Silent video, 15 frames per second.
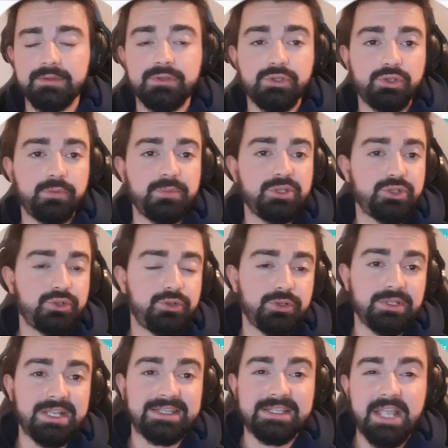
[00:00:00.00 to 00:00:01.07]
You should be sure
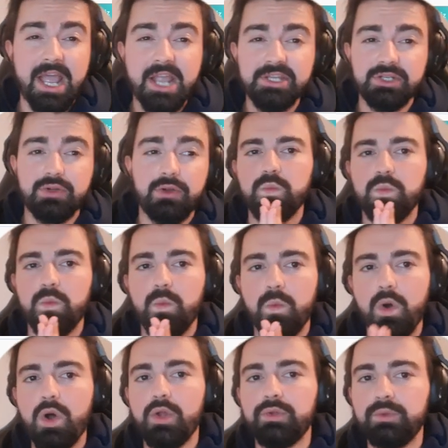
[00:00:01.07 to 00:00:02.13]
that hash code
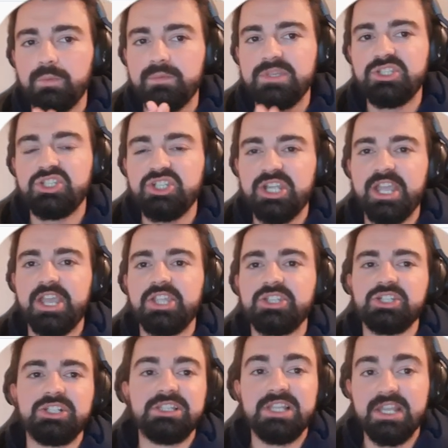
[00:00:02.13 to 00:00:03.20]
won't be
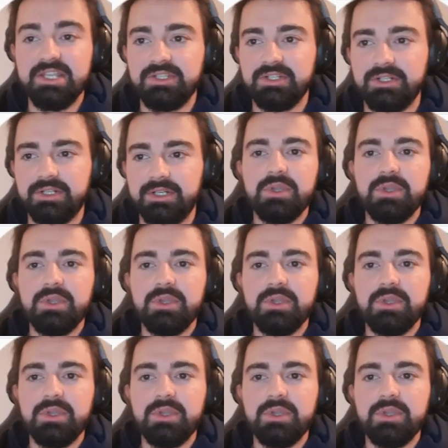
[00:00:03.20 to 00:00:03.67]
changed later,